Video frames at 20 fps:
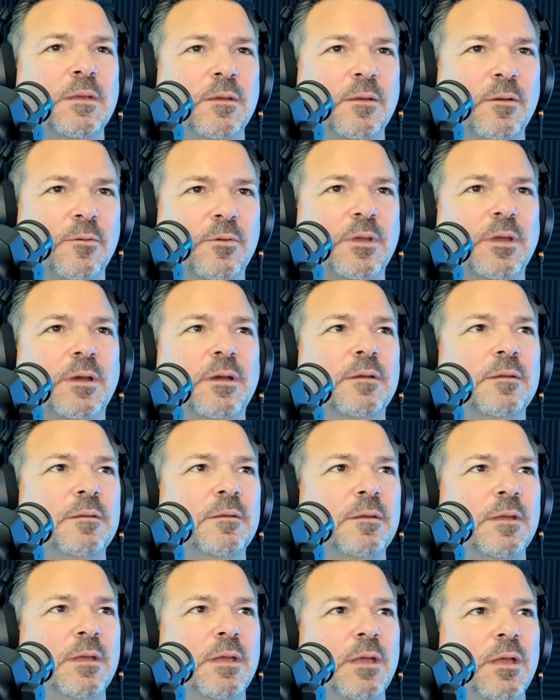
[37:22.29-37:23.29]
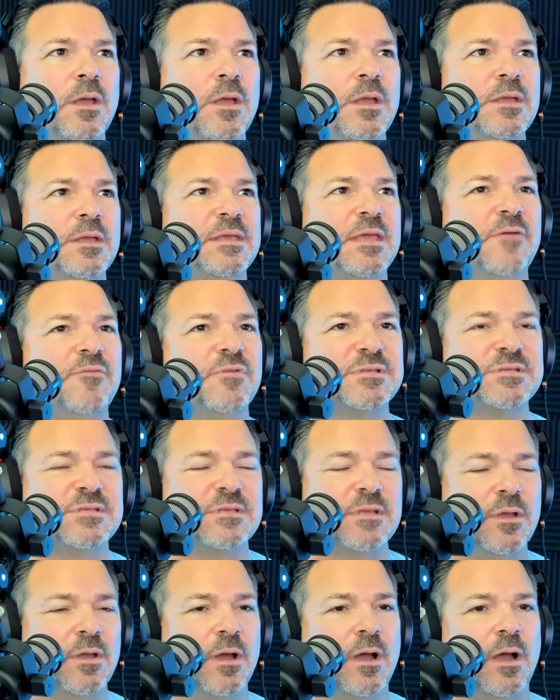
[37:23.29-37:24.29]
Okay. Give us,
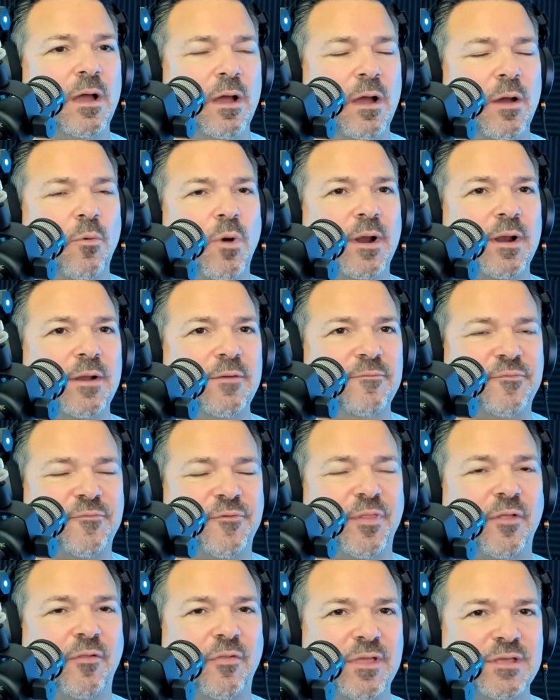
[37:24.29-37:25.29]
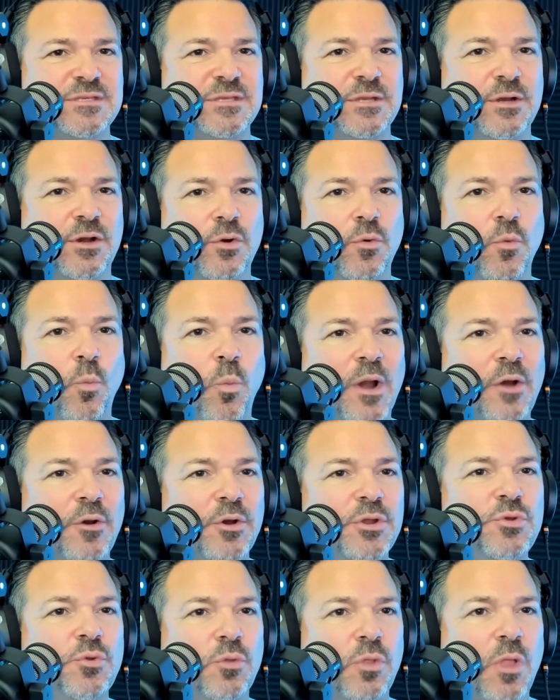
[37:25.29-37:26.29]
I want it for the listener, where are
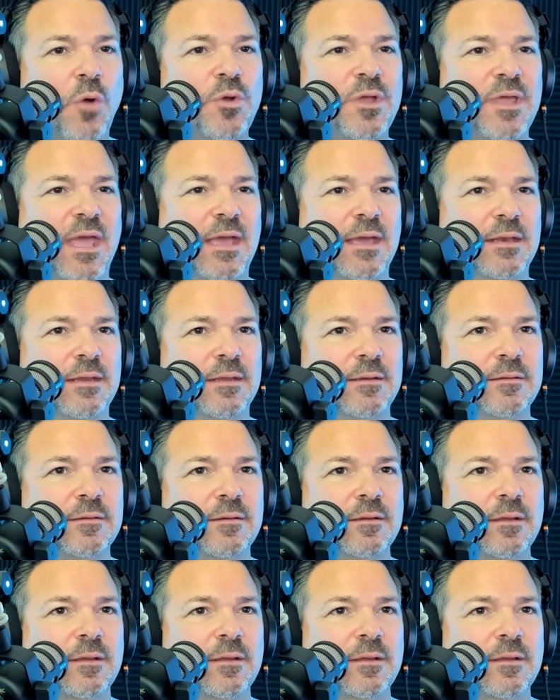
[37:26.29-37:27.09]
you located?